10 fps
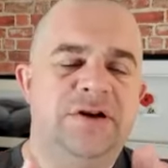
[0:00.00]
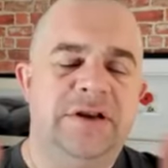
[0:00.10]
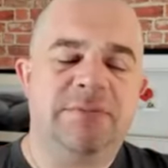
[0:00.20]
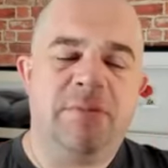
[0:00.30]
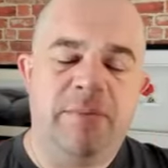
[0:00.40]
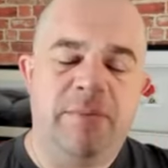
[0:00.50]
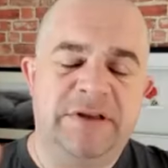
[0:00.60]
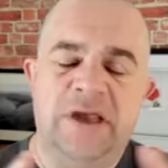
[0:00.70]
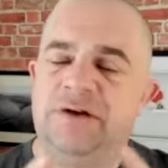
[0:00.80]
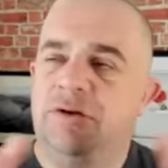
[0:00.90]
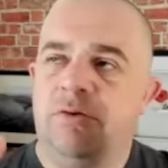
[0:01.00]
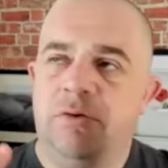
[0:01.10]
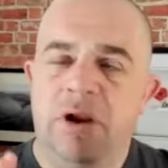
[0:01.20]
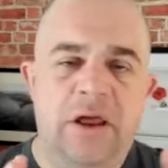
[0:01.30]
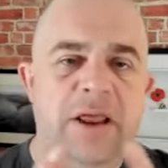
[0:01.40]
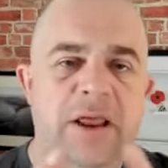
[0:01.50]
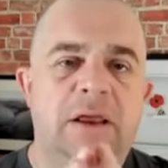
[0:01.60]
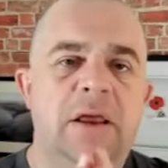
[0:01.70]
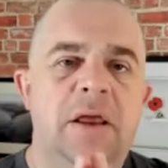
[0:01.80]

experimentation, through learning.